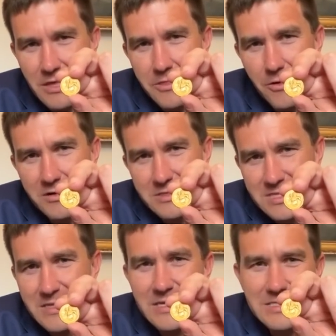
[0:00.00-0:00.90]
they thought, in
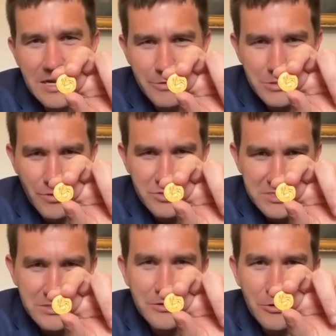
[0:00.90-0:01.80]
Scythian territory
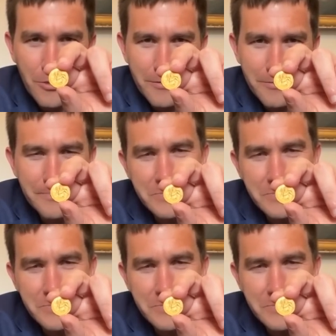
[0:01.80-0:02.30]
just to the north.